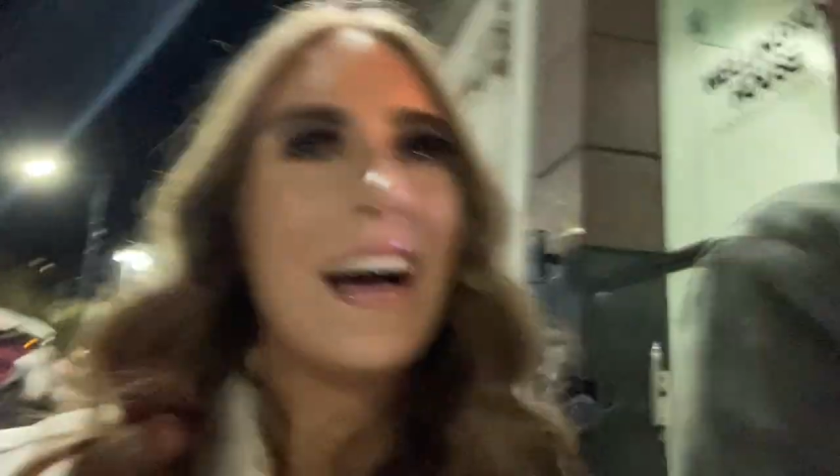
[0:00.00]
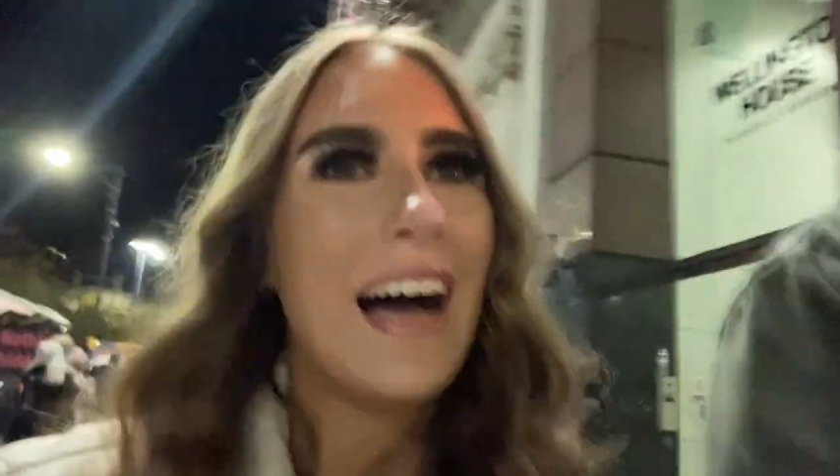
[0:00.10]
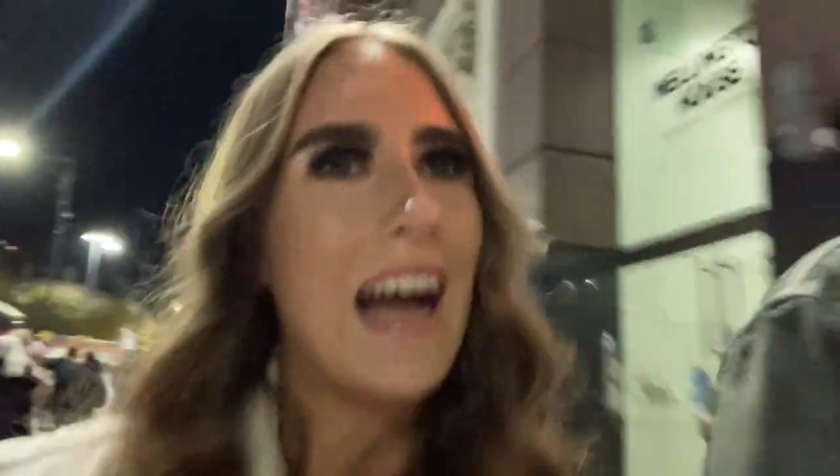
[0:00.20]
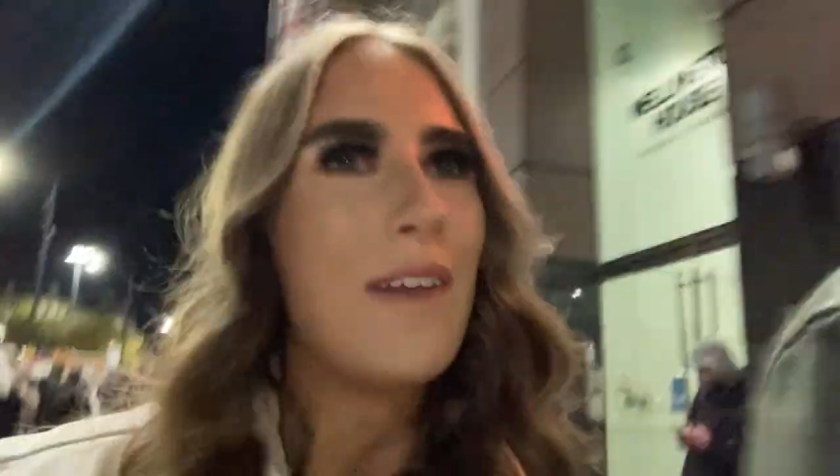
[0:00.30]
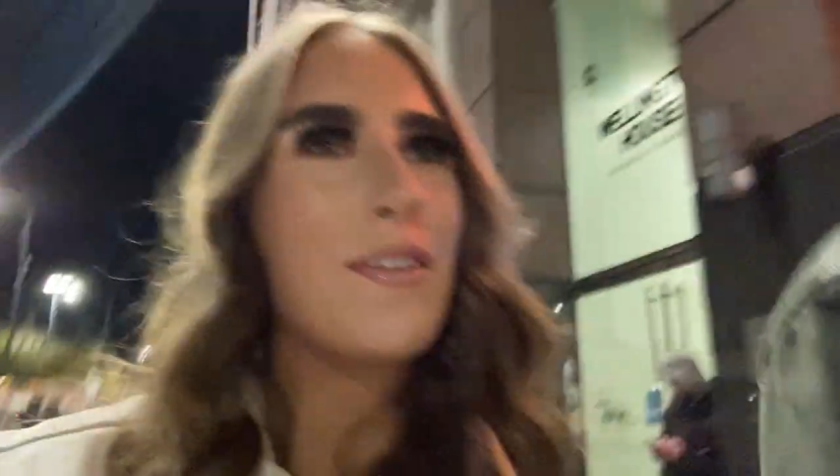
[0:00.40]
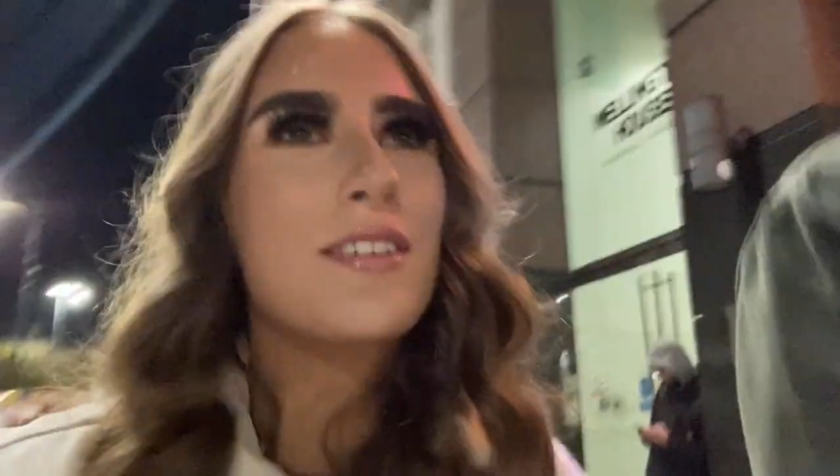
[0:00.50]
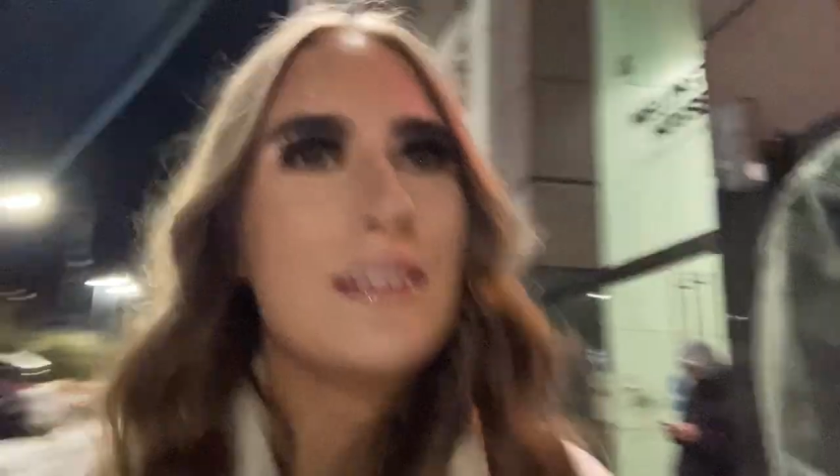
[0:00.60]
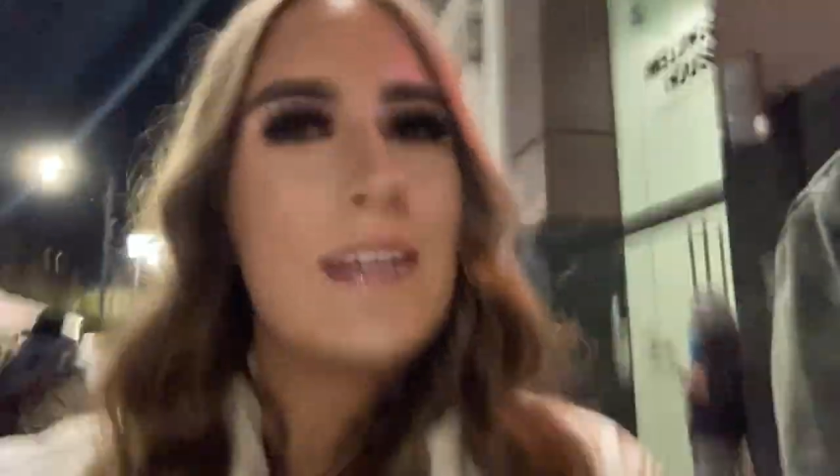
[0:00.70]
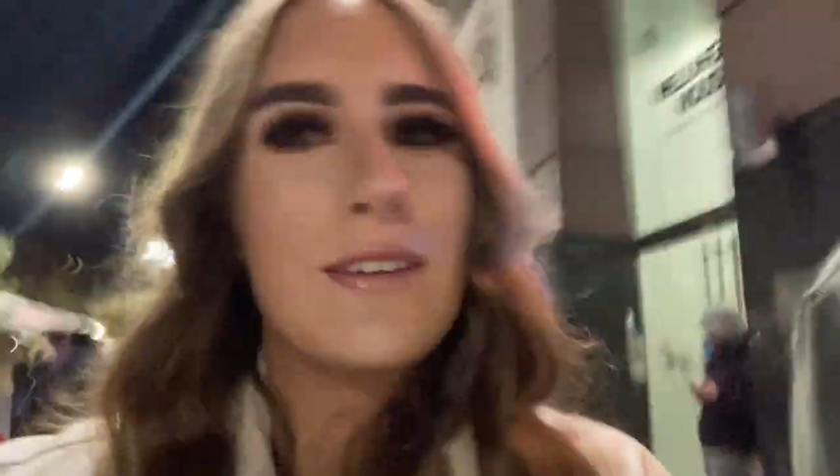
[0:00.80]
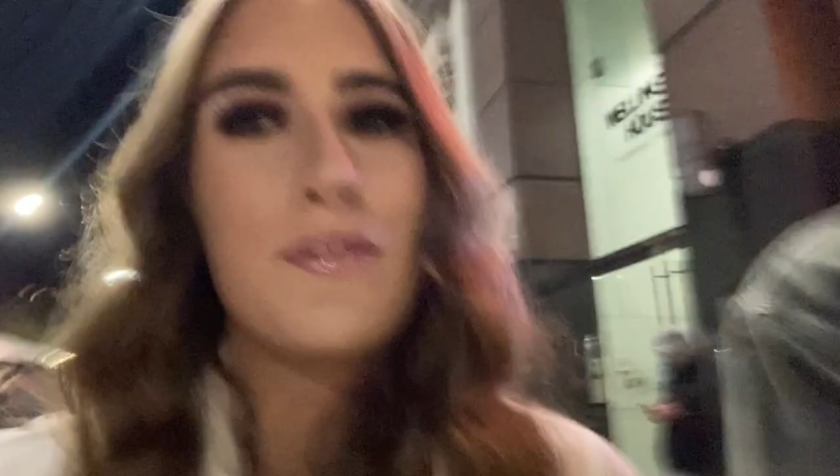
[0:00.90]
I think it's
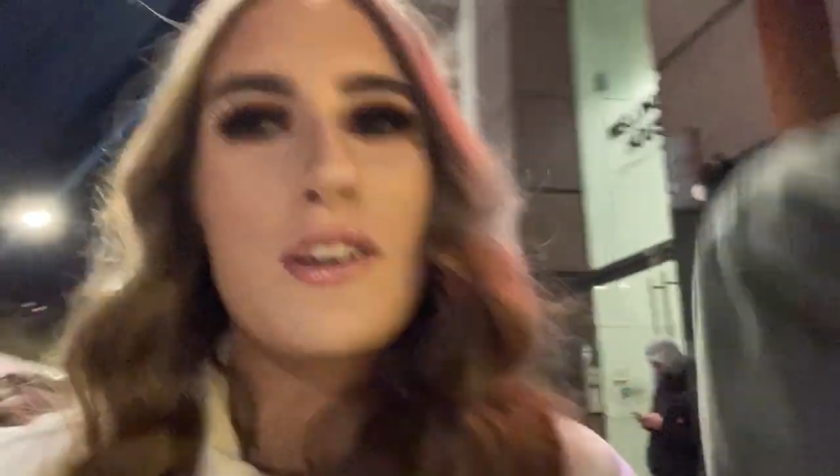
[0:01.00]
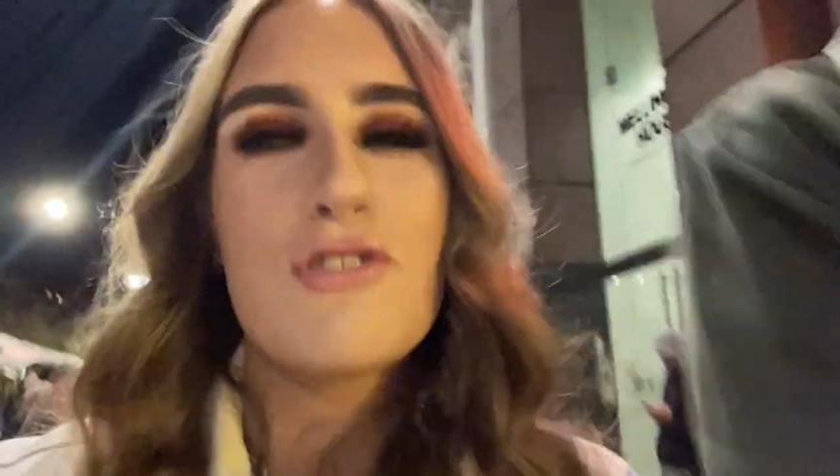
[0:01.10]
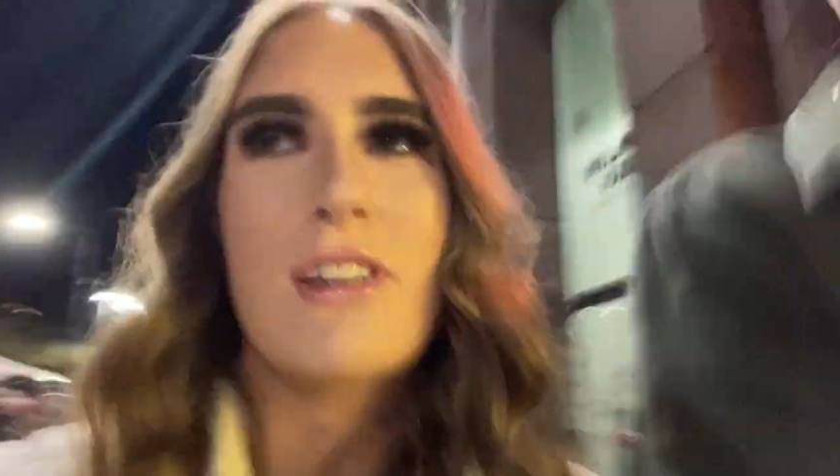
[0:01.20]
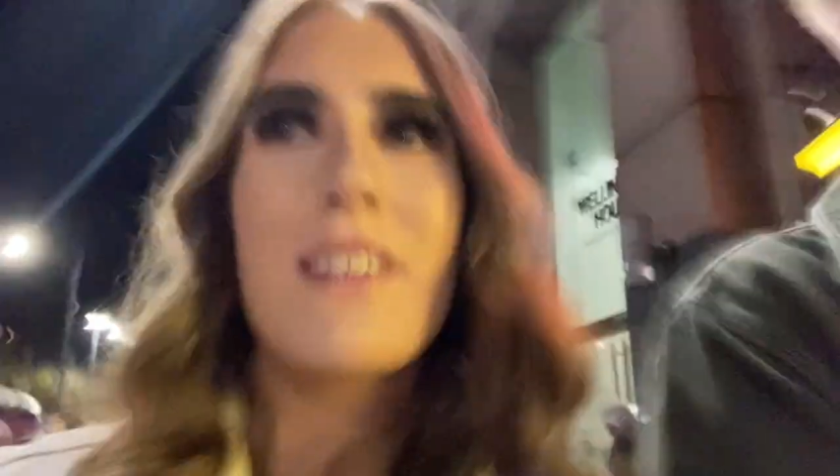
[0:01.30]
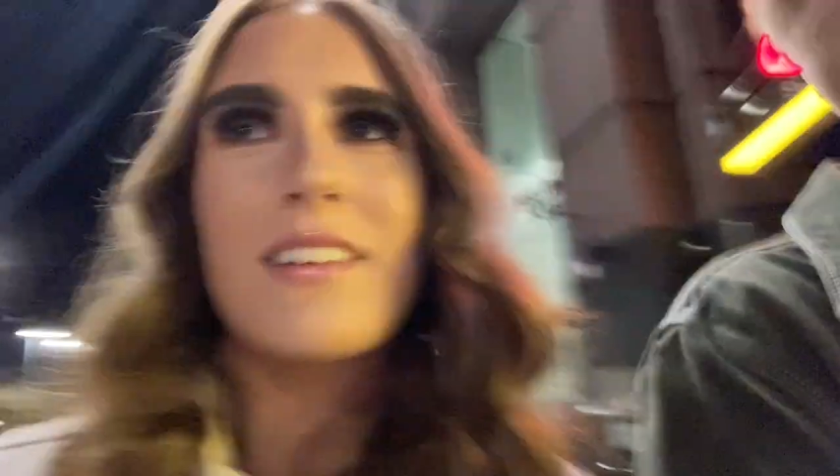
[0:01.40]
because I've had a few drinks.